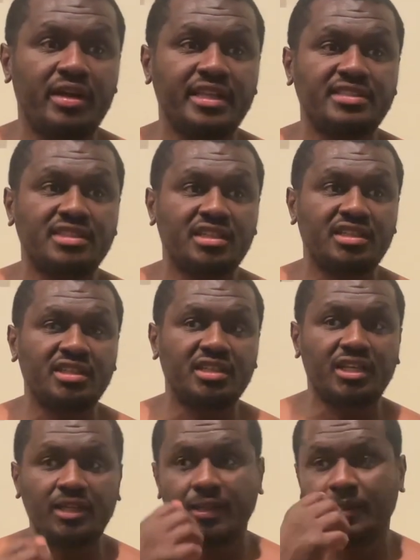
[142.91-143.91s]
It's a
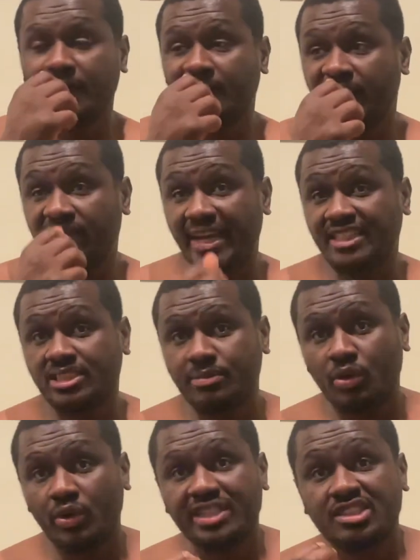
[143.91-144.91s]
good
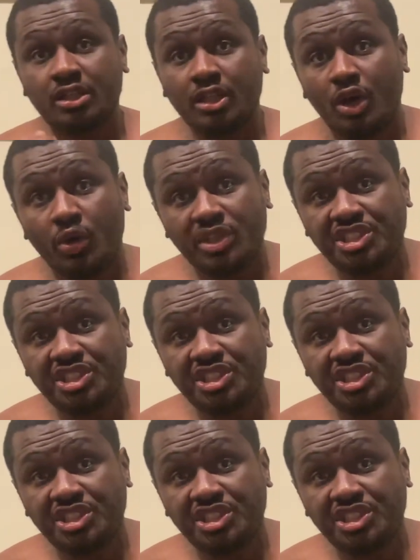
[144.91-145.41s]
vegetable. It's low in